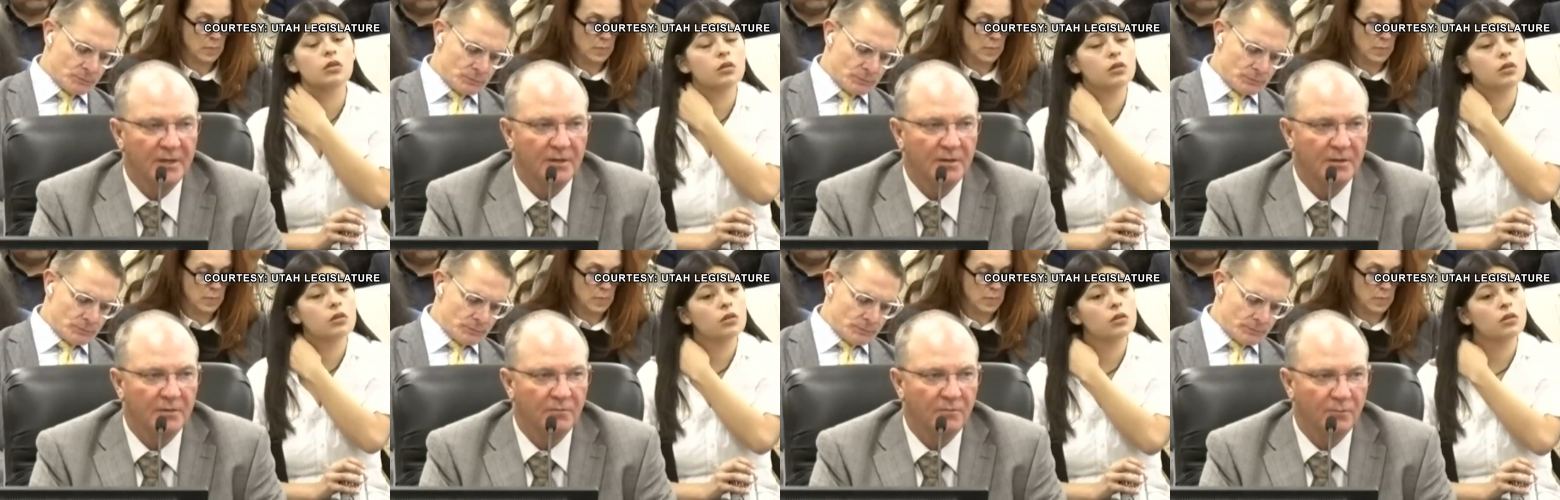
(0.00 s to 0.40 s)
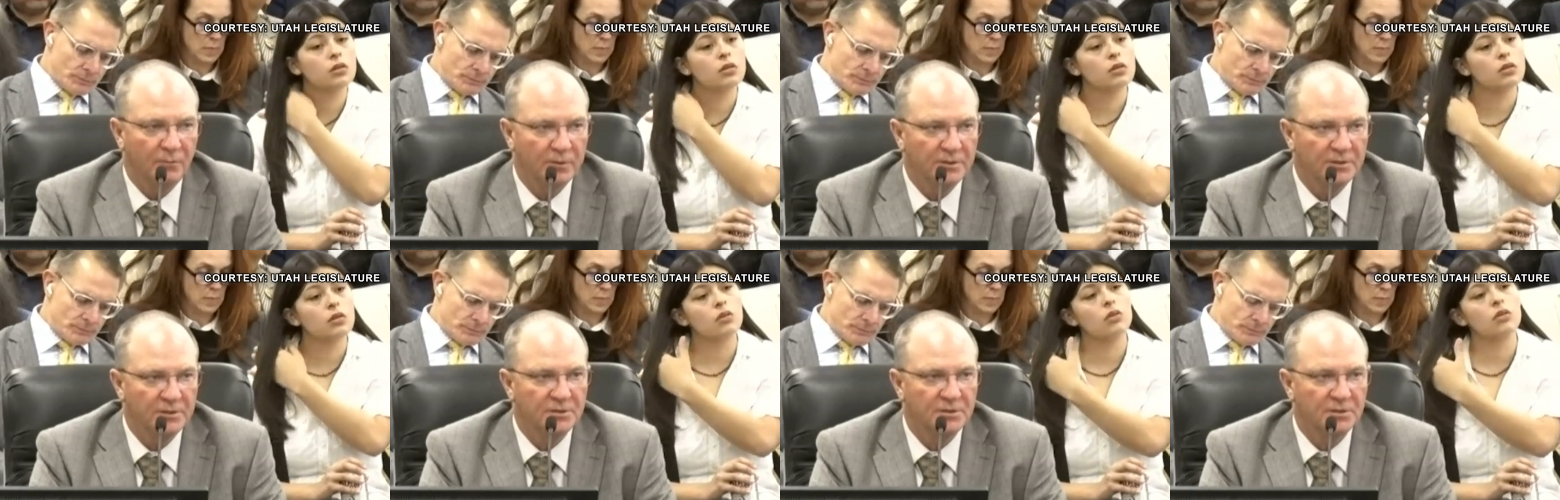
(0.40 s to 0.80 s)
Speaker 1: it
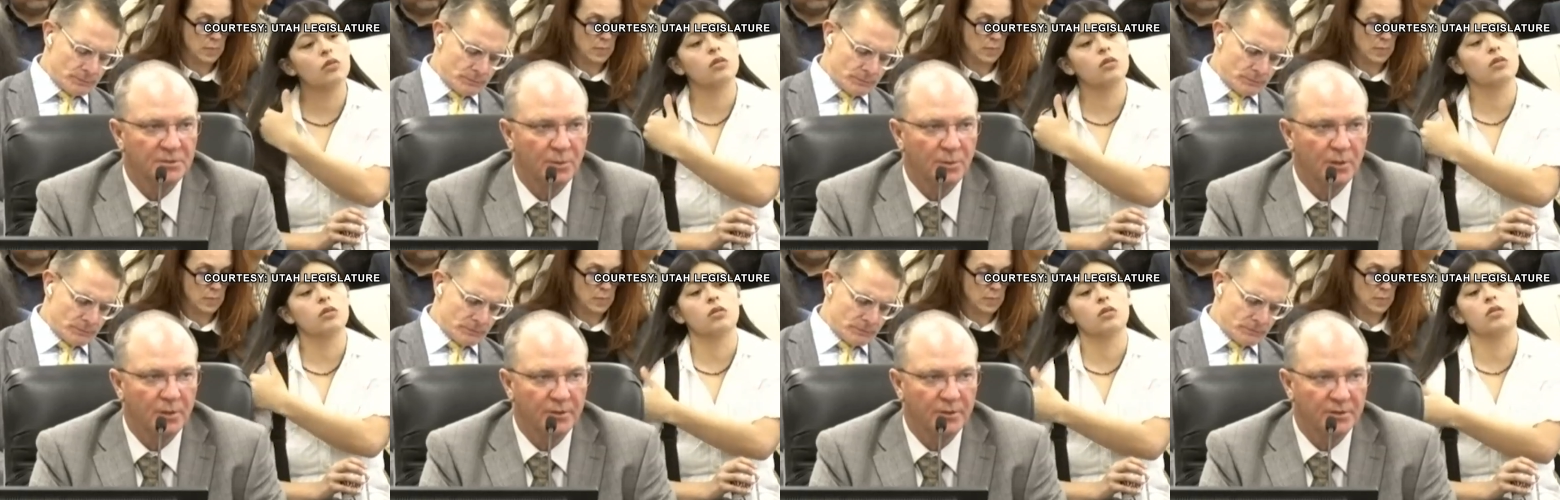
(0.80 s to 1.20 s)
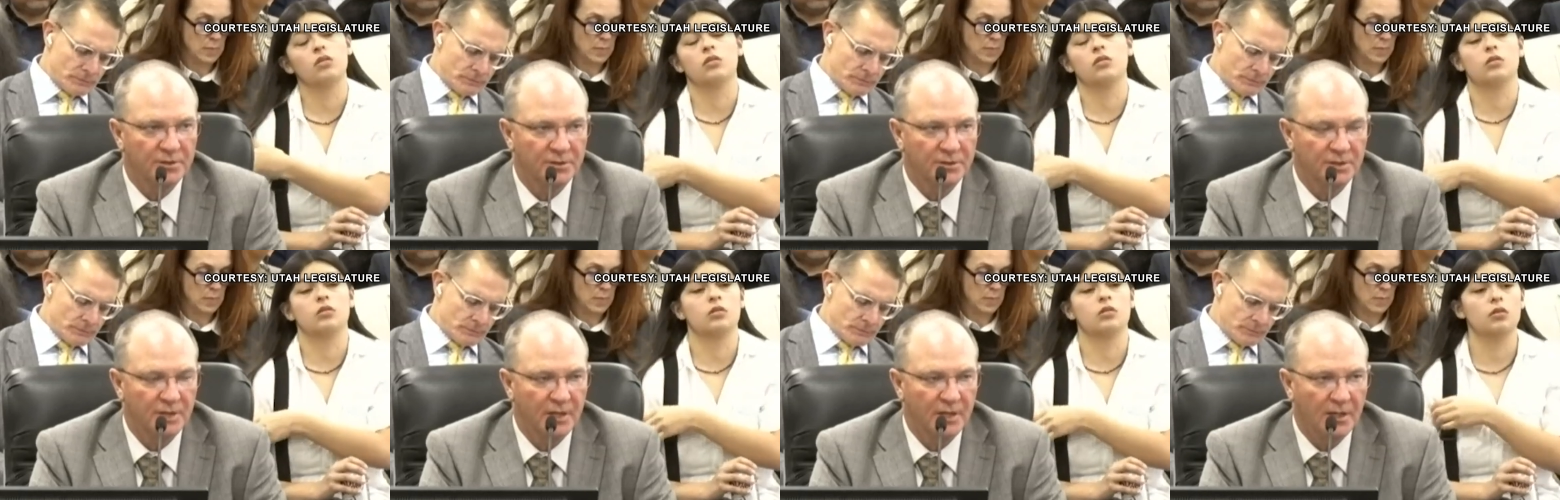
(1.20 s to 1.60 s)
infringes upon the
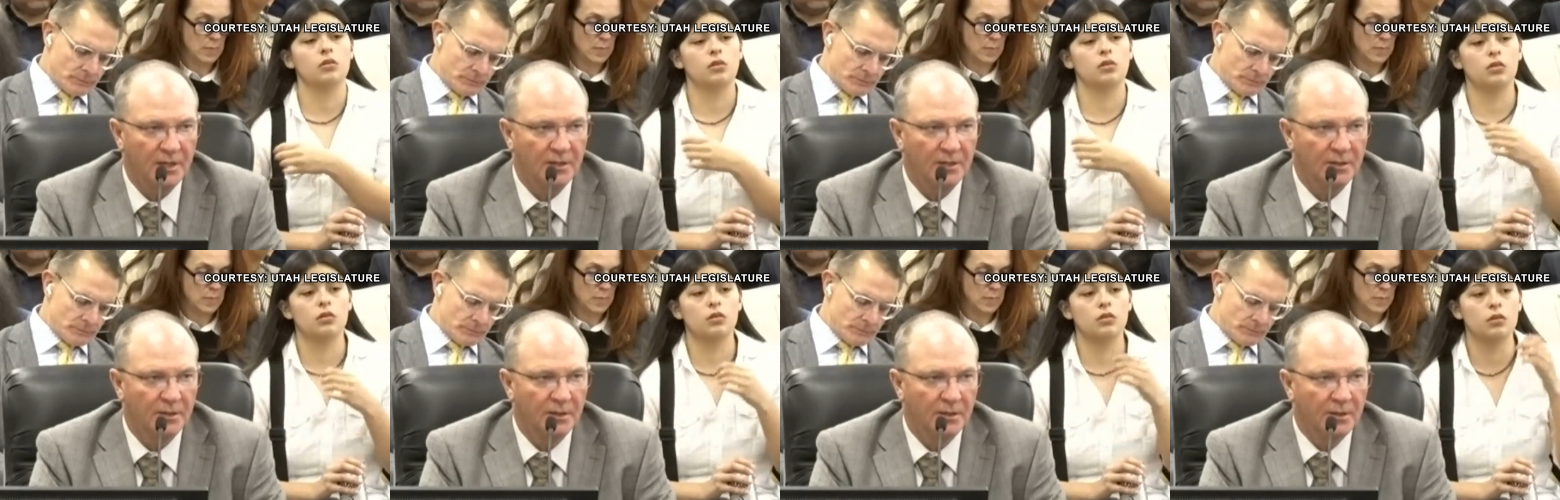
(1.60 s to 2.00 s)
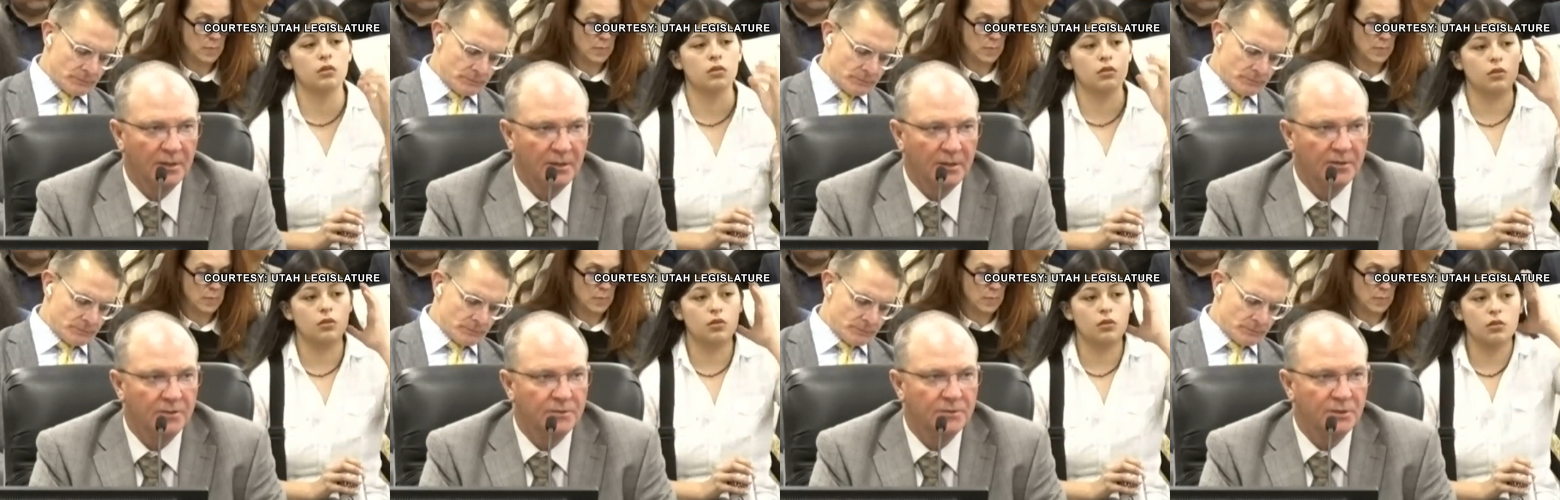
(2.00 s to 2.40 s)
state
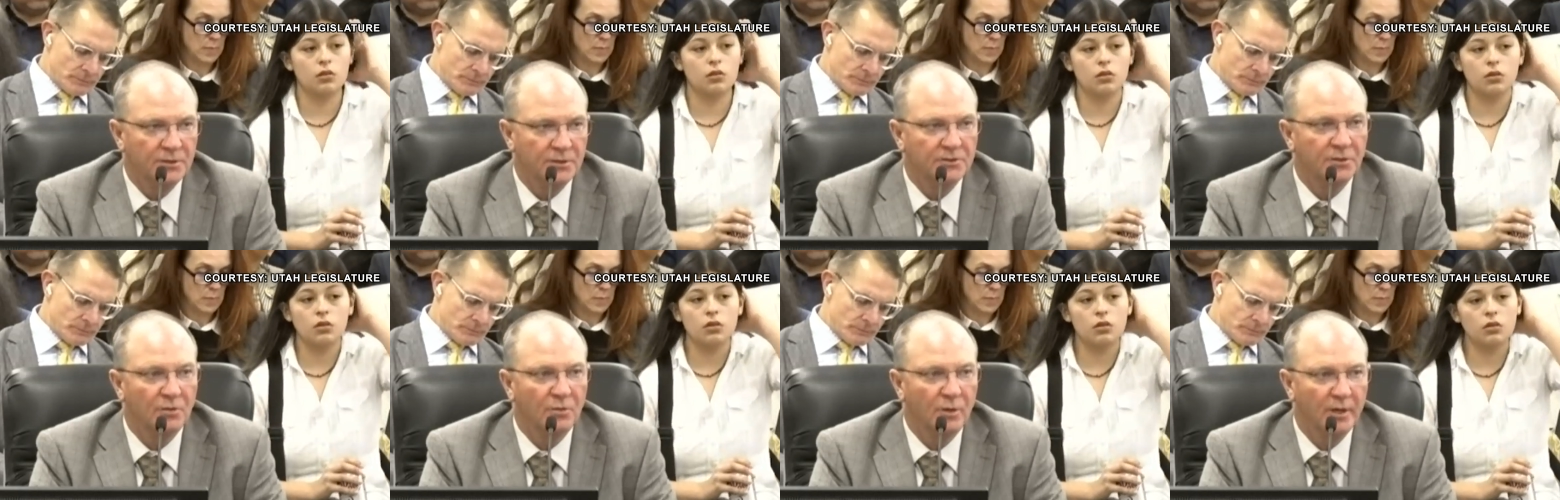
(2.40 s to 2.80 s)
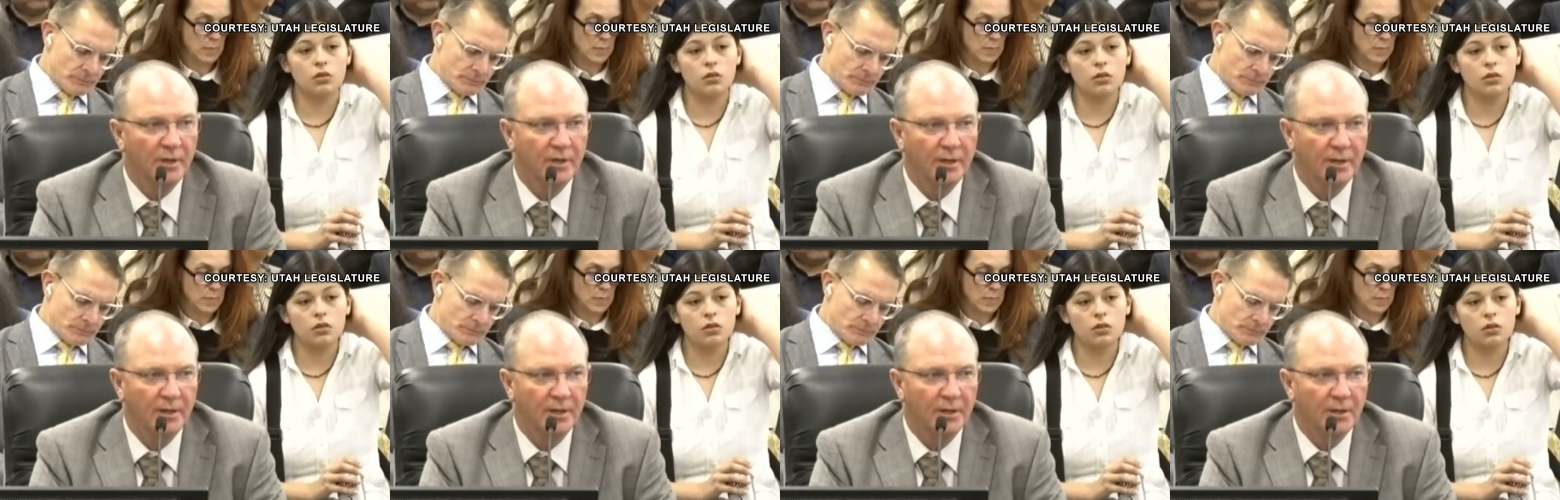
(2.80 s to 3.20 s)
in such a
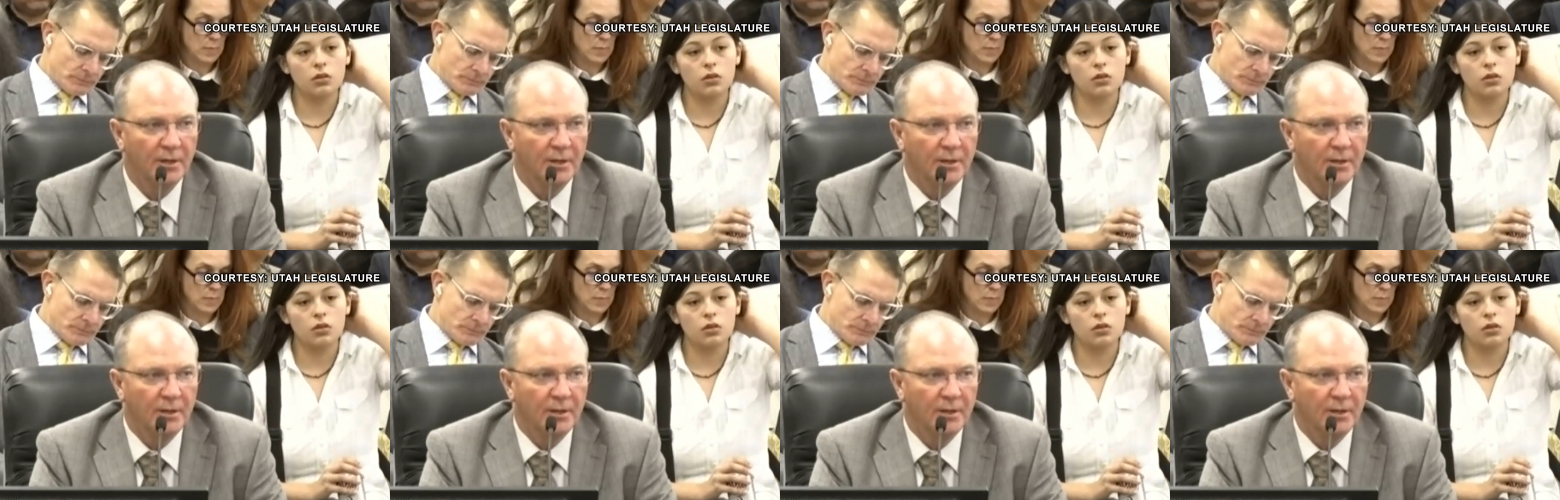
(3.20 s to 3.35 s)
way